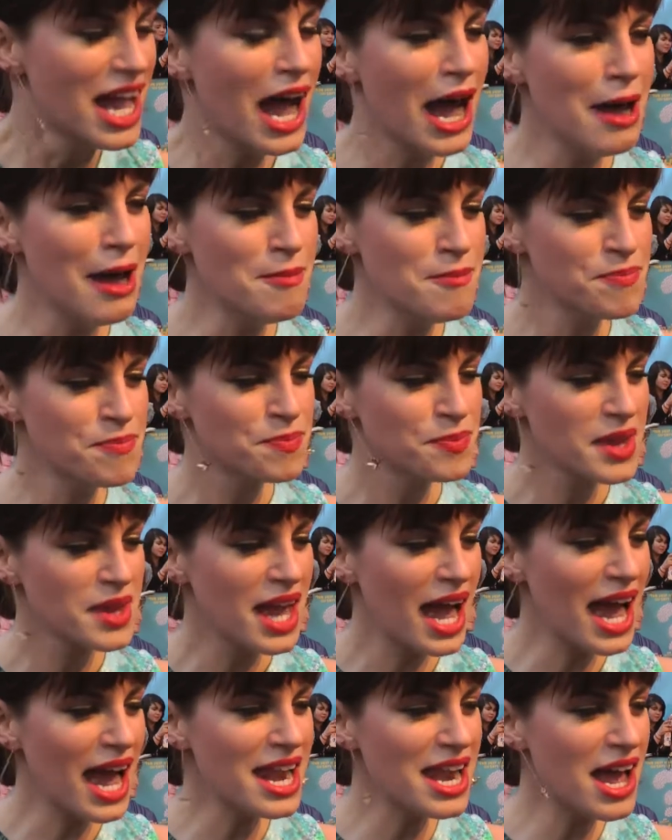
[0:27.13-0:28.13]
Um,
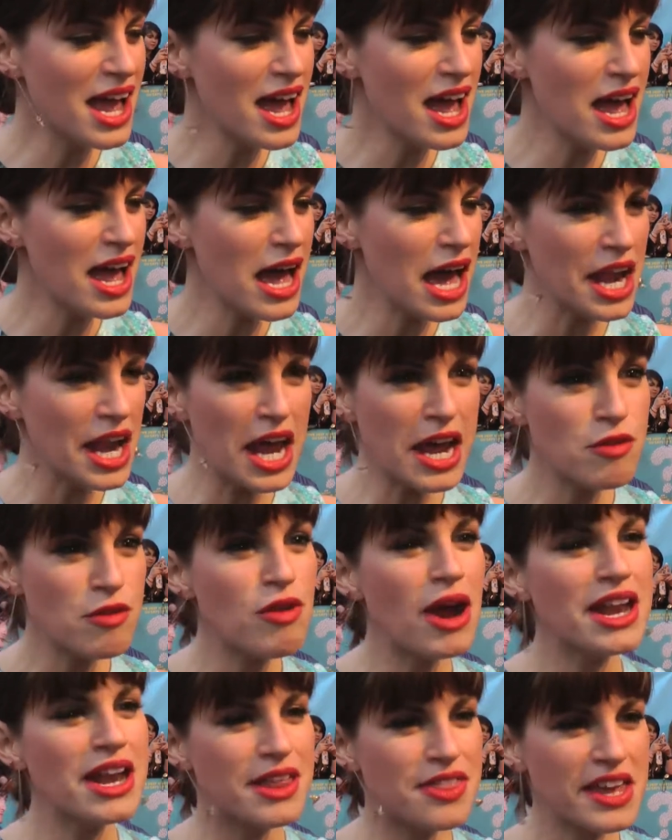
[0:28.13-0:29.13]
and, uh, and I
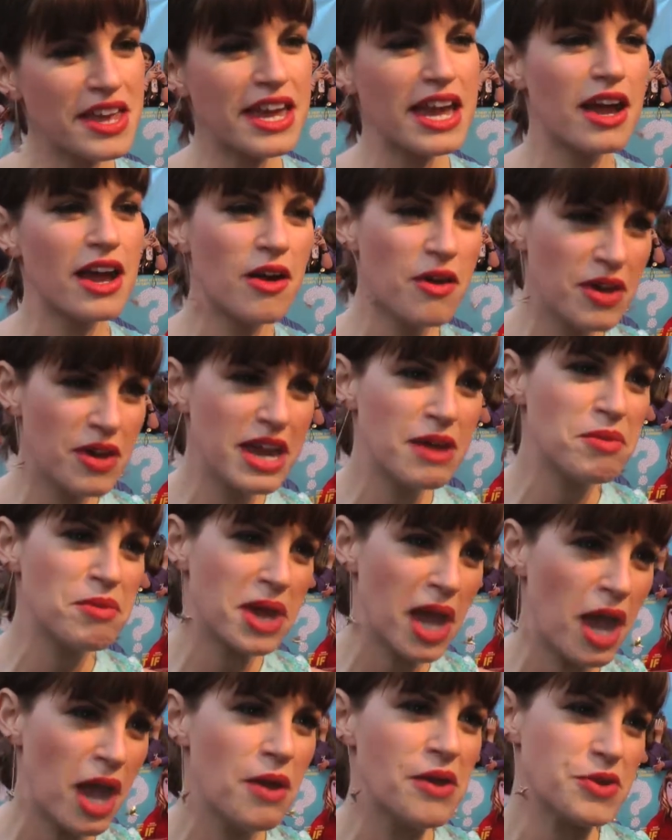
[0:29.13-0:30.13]
read it thinking, oh, here we
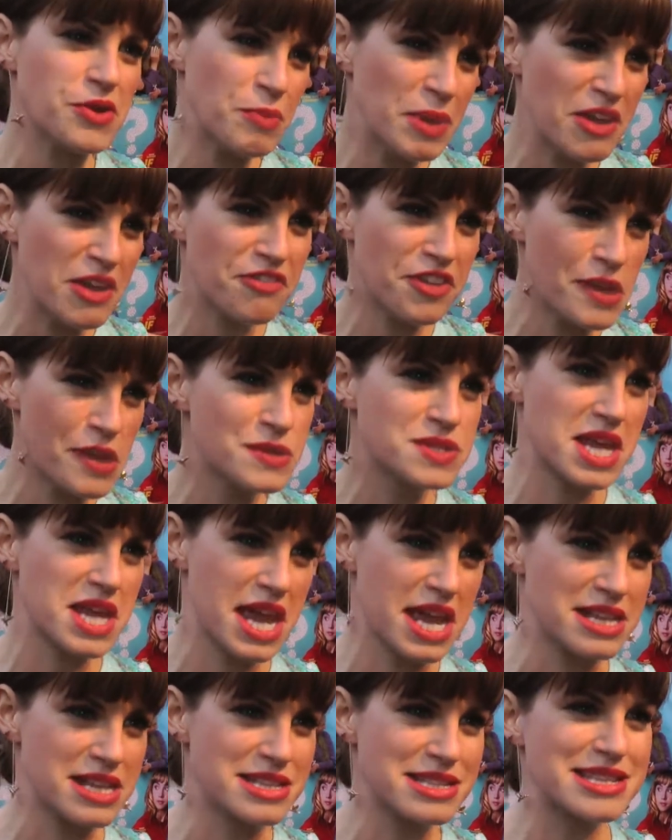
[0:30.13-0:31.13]
go. It'll be a few
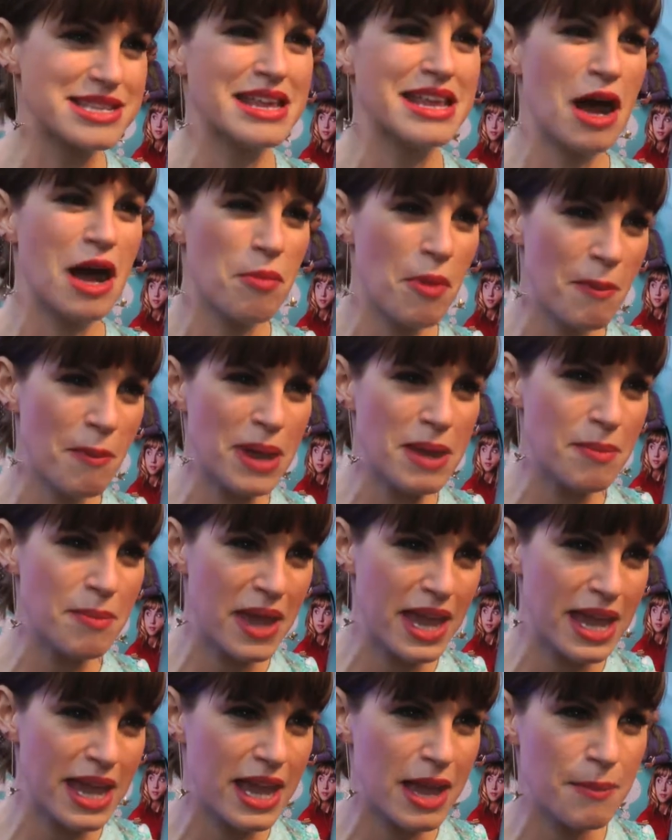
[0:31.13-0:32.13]
scenes, and they'll probably
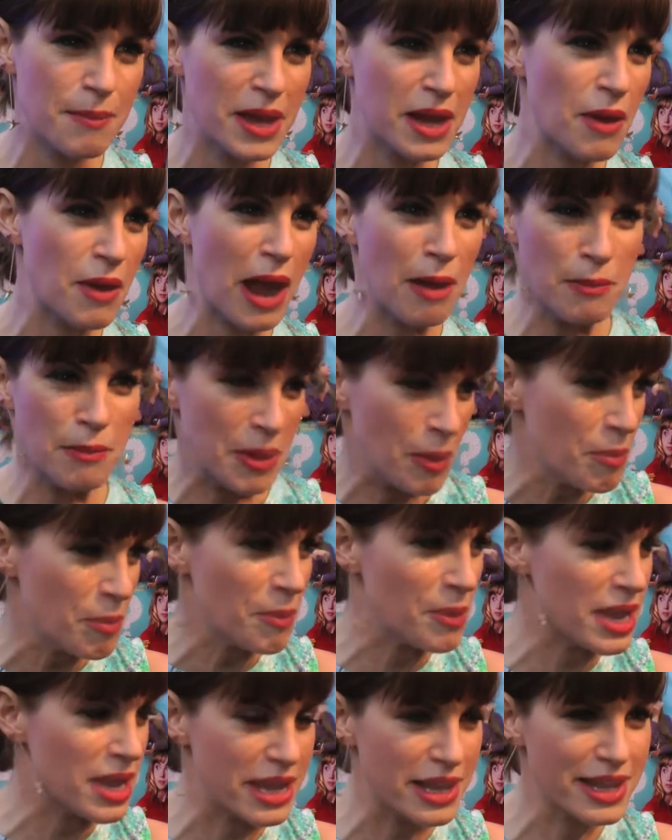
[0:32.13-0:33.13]
be a bit crap, and they'll
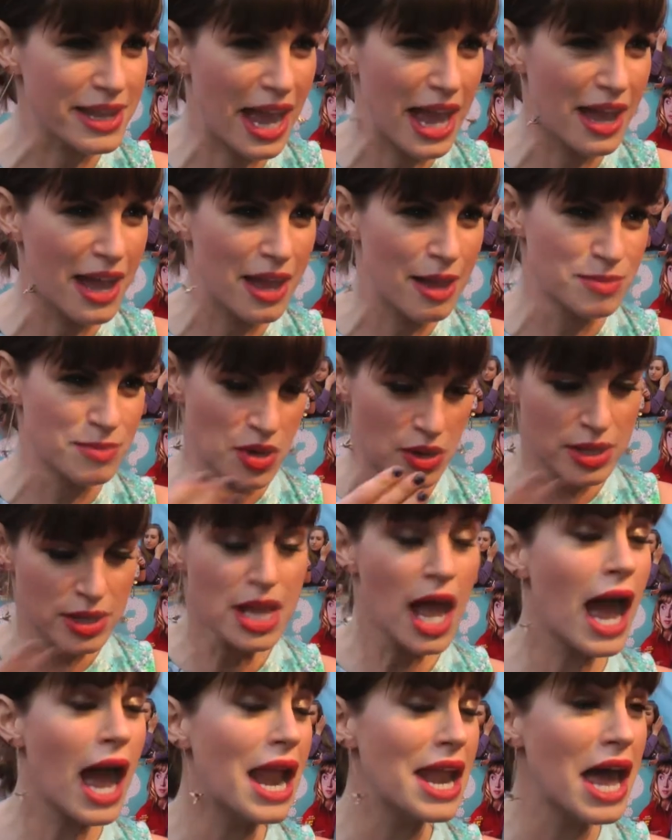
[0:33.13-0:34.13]
probably get, uh, sorry,
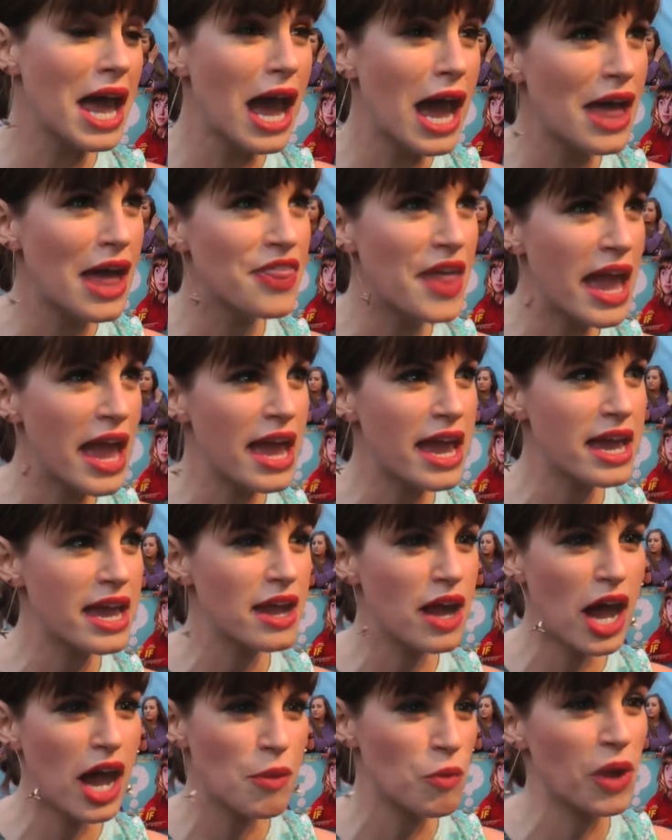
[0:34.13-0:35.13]
and uh,
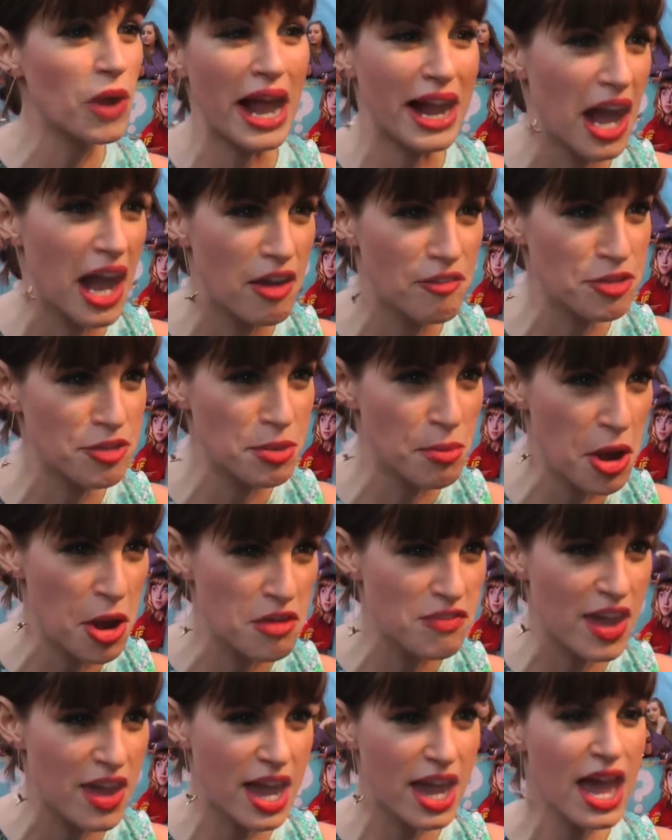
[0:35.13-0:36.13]
they uh, will get cut from the
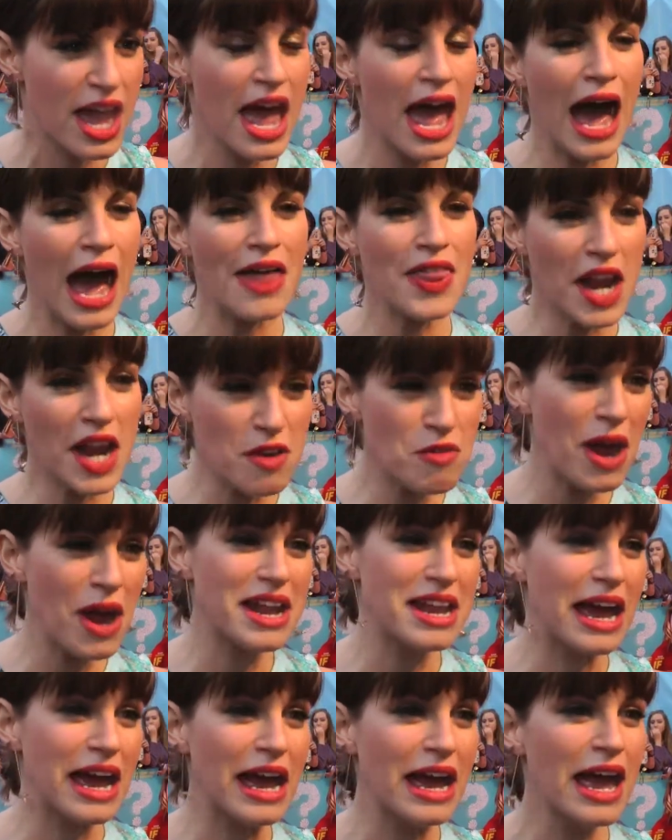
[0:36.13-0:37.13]
movie. And then I
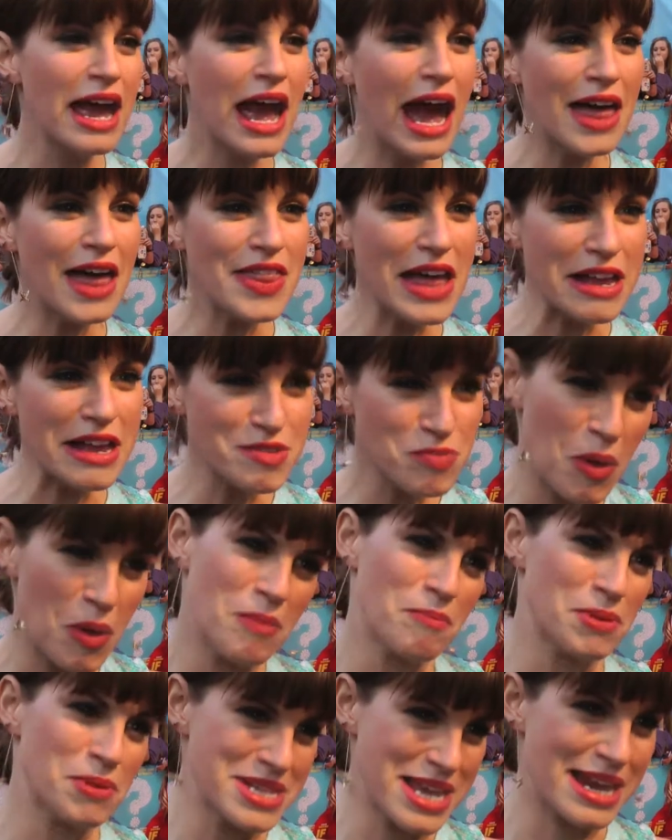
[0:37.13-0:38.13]
read it, and there's
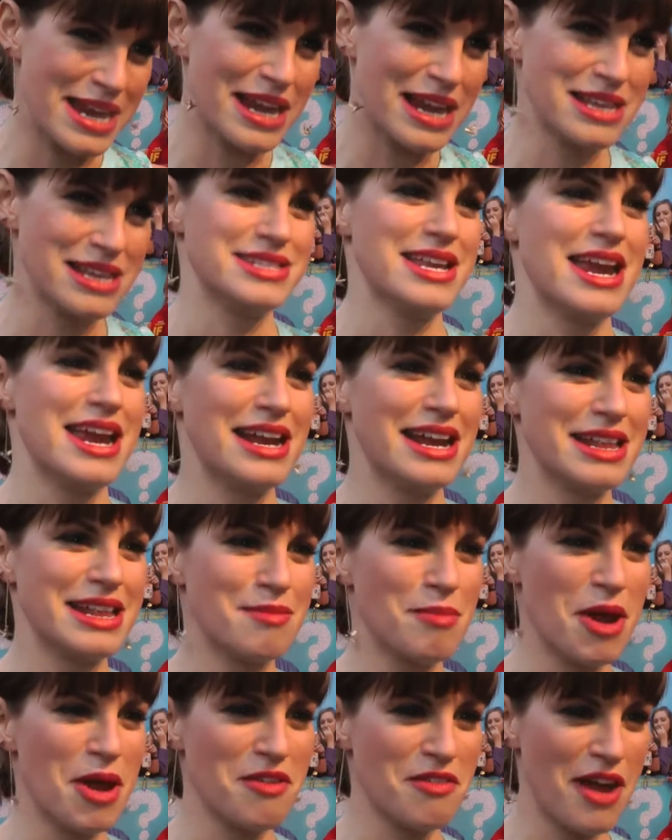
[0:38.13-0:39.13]
one particular scene in
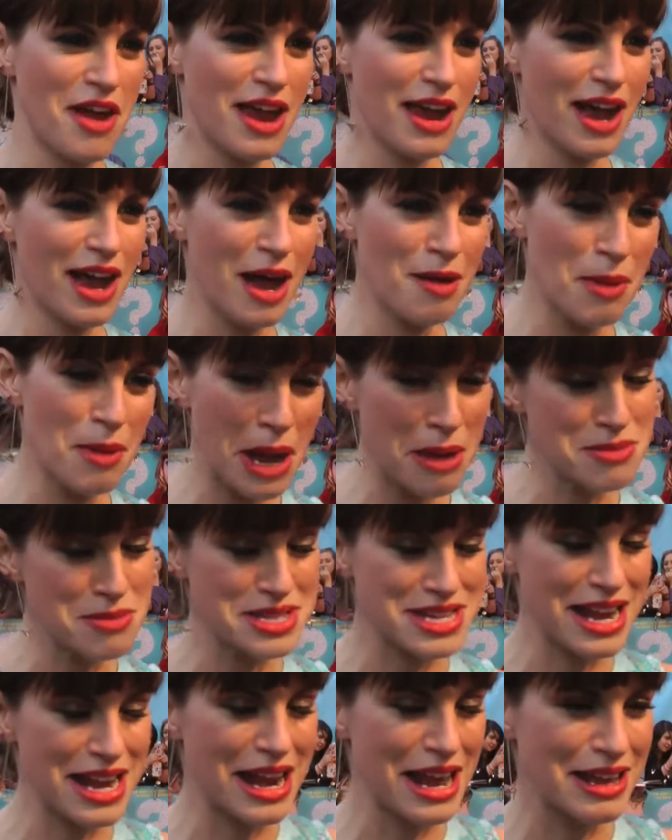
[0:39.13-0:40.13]
the yeah. movie. Um, I haven't
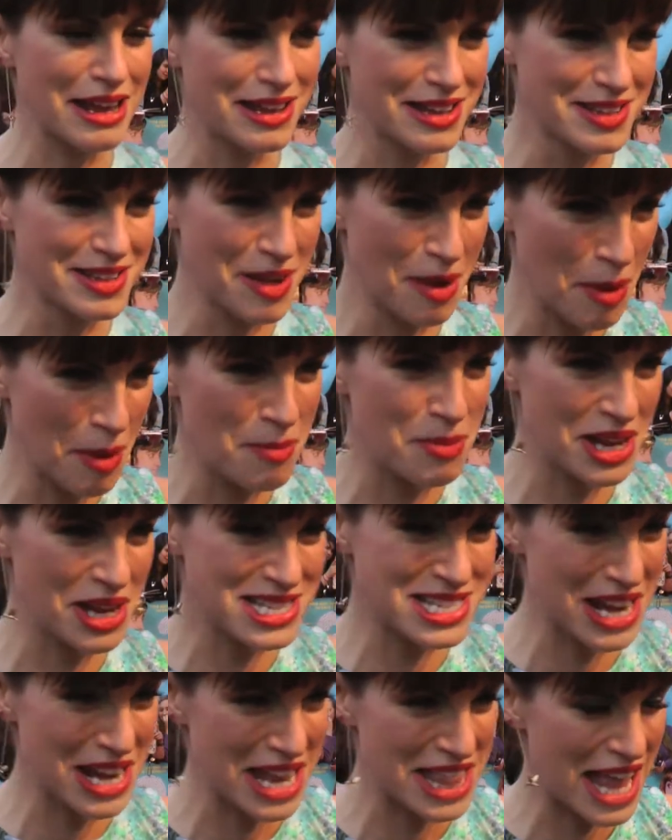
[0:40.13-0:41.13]
seen it, so I'm hoping
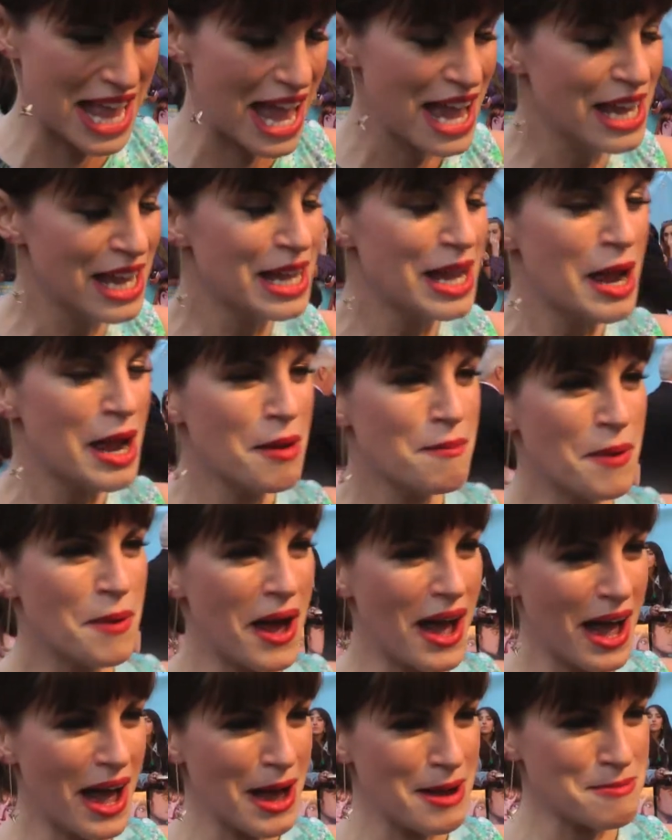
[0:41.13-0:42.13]
it's still in there. we won't spoil it but,
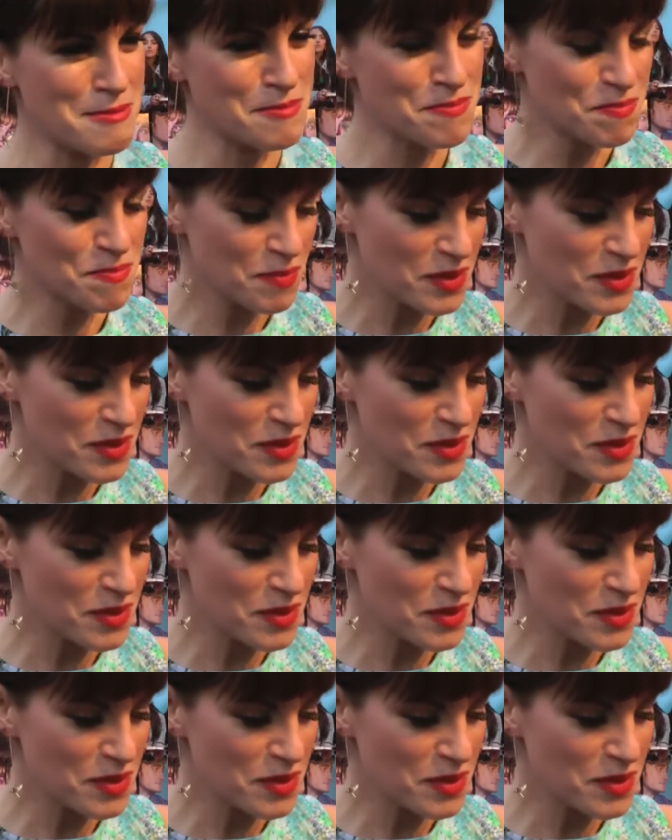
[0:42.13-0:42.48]
for um, anybody.